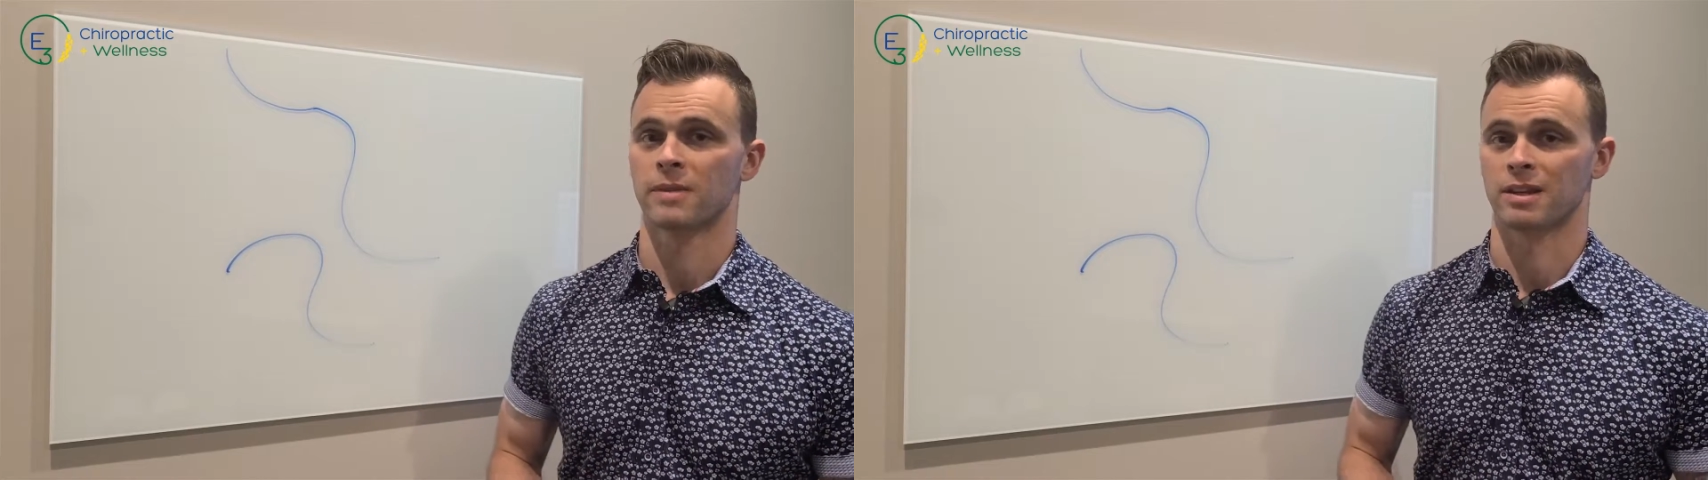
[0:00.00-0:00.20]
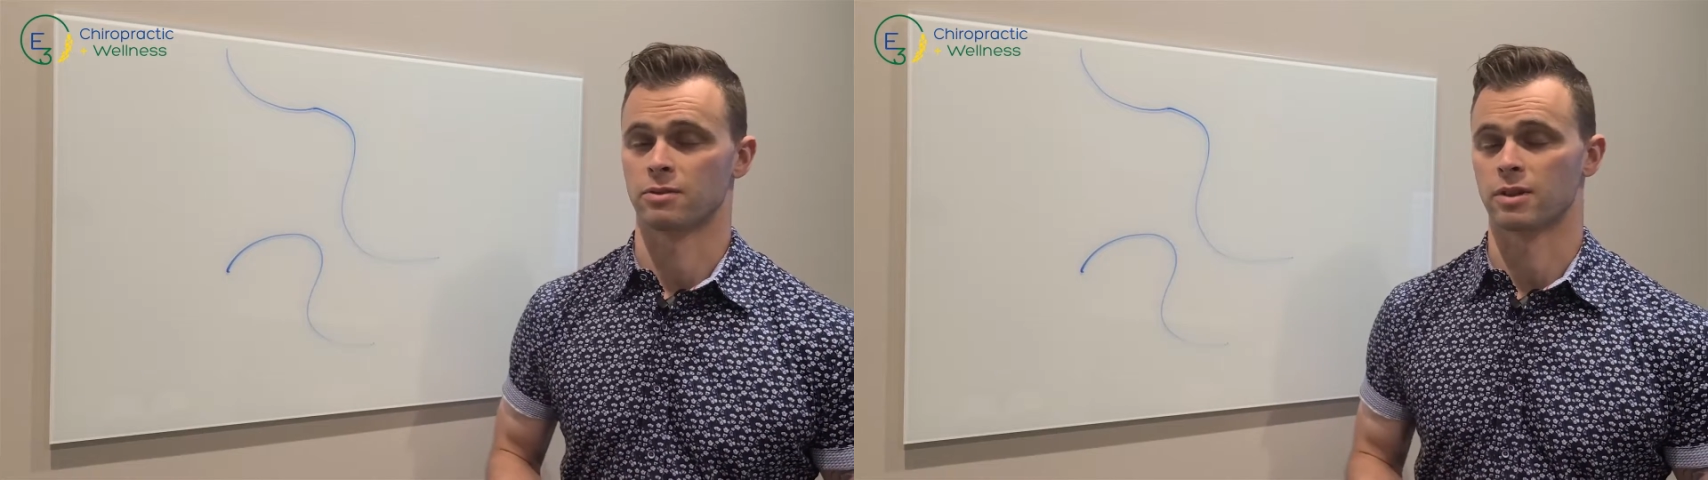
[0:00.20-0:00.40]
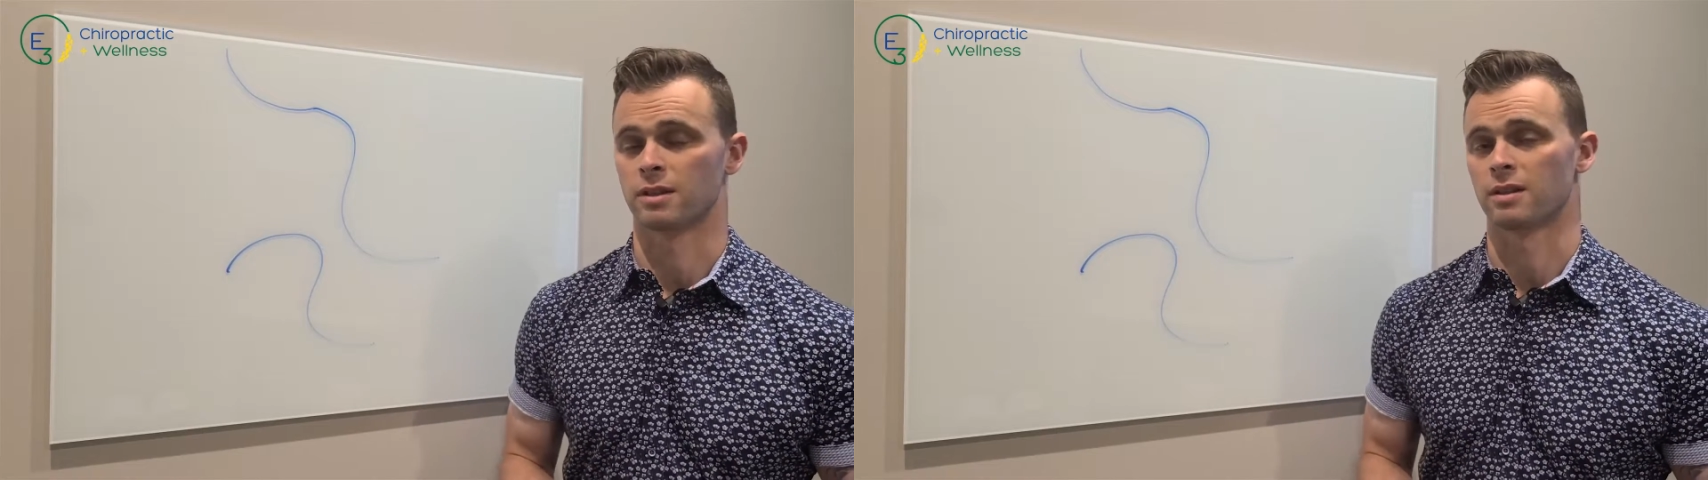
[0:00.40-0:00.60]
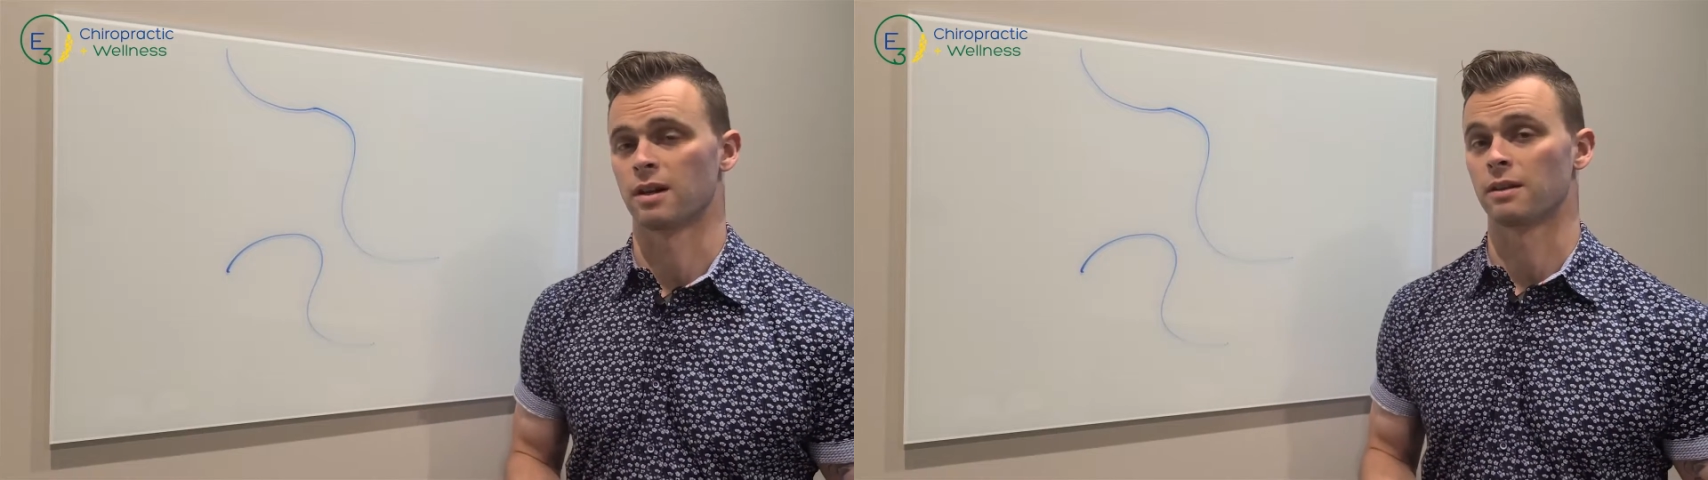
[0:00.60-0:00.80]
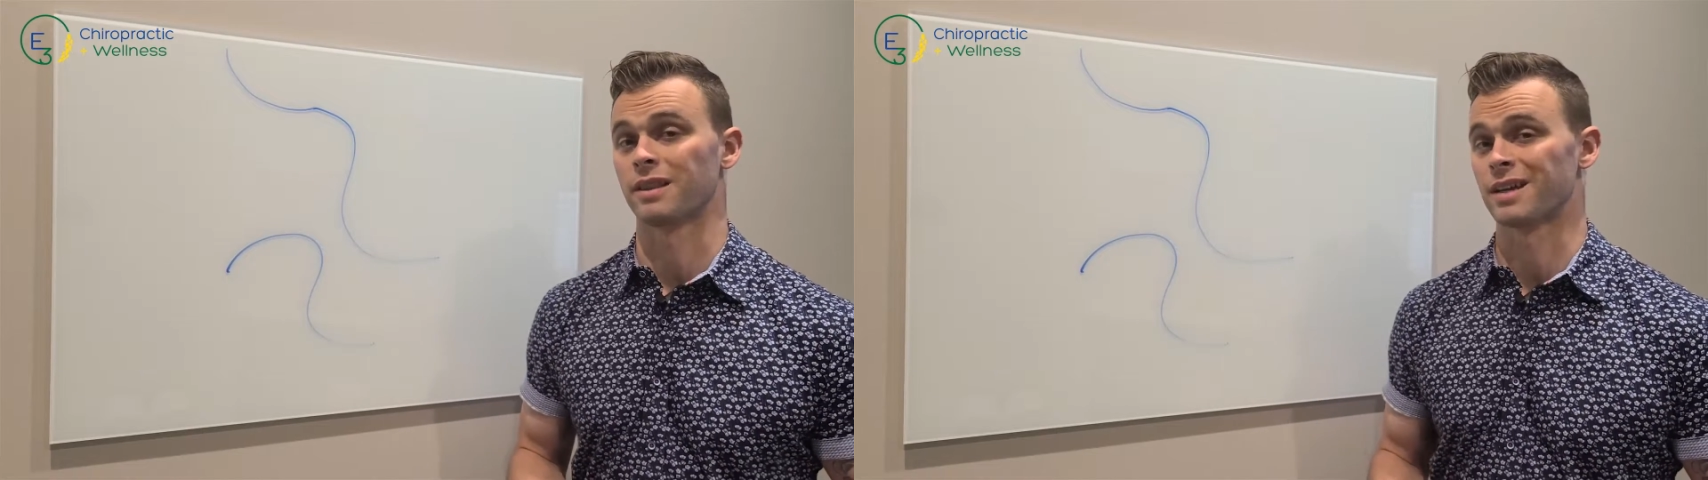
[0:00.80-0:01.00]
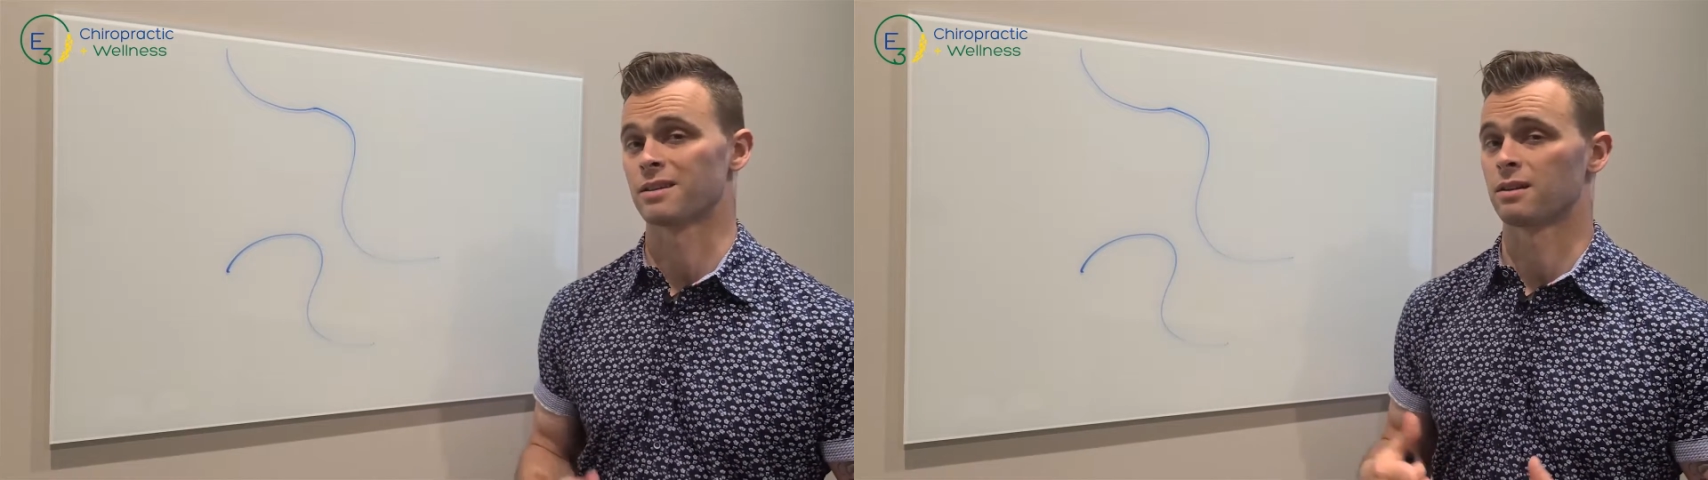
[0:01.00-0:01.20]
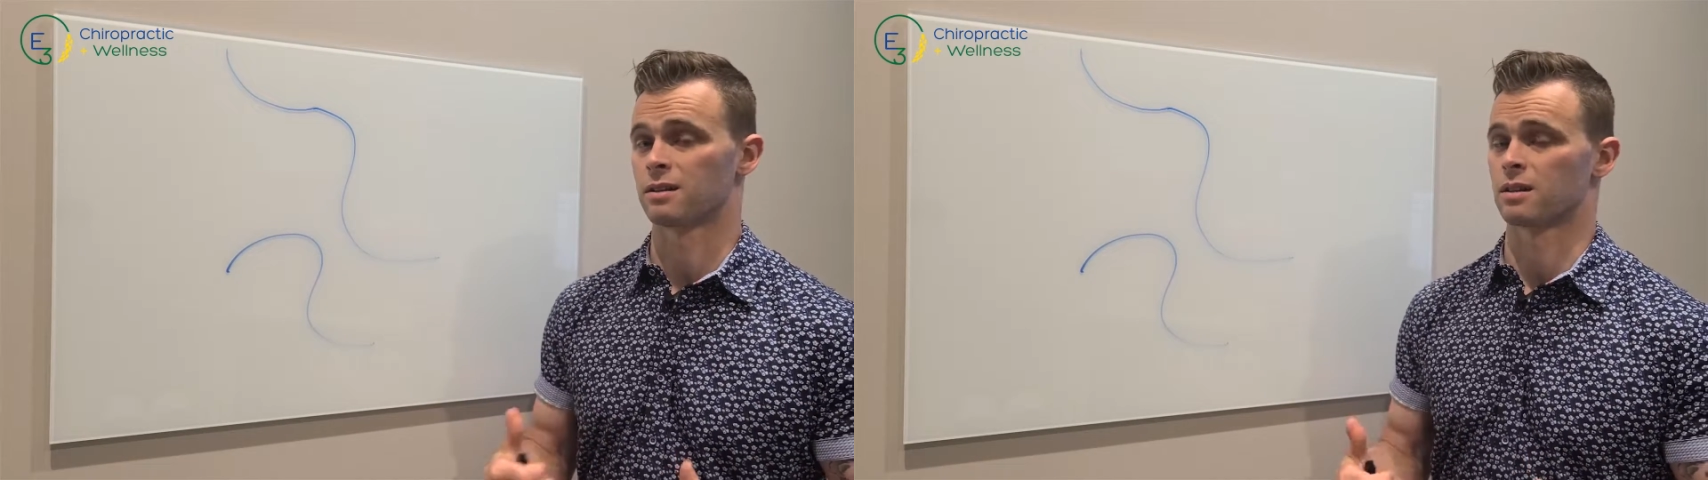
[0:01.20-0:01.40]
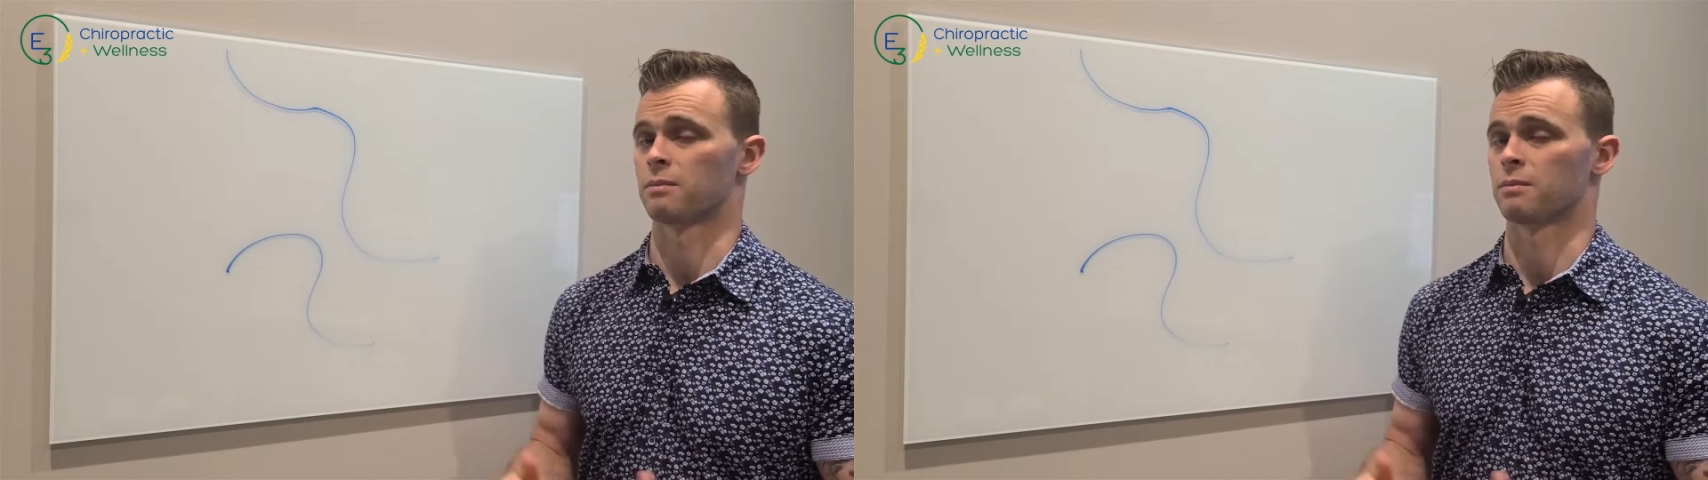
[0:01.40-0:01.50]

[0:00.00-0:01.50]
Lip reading: As you can tell, that's not